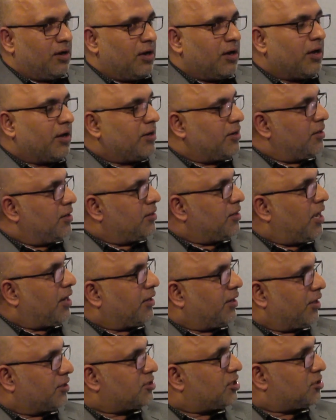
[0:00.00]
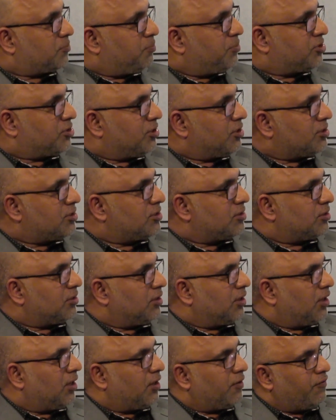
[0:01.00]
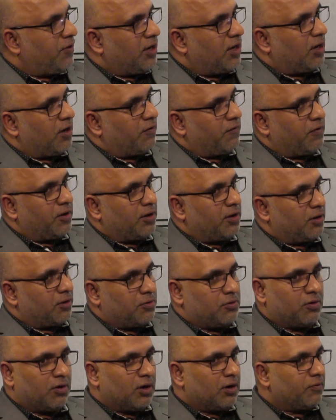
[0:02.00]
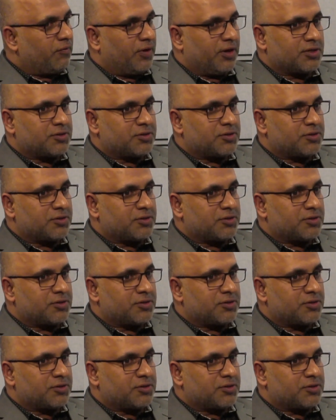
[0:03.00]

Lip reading: and that gets us business. And we have Google.